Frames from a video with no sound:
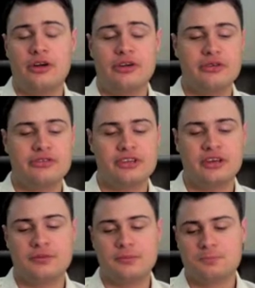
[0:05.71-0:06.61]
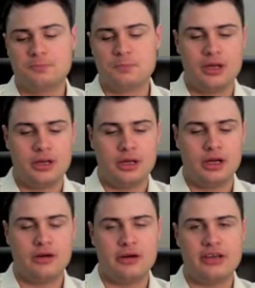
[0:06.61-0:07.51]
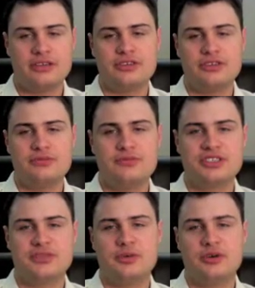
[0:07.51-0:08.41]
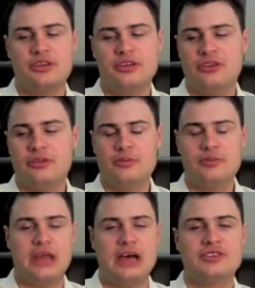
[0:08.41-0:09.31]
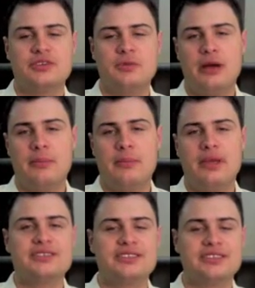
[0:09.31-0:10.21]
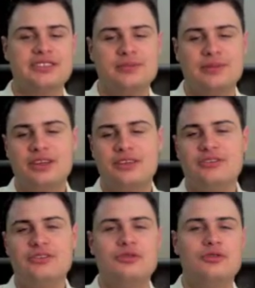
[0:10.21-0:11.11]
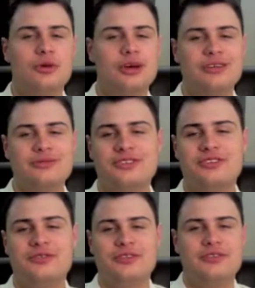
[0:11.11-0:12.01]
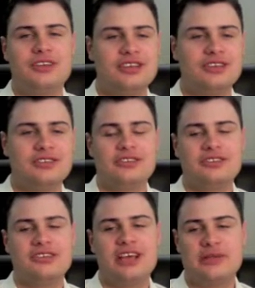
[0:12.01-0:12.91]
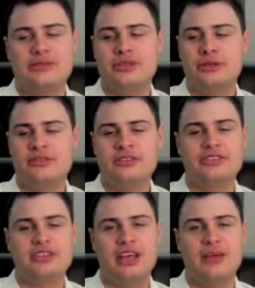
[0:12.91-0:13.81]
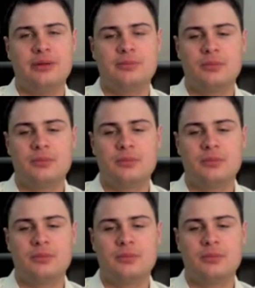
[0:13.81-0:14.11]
audio stuff. Alright, so you've just put your 1000 watt bass system in, your 212s, 215s, and it's absolutely slamming.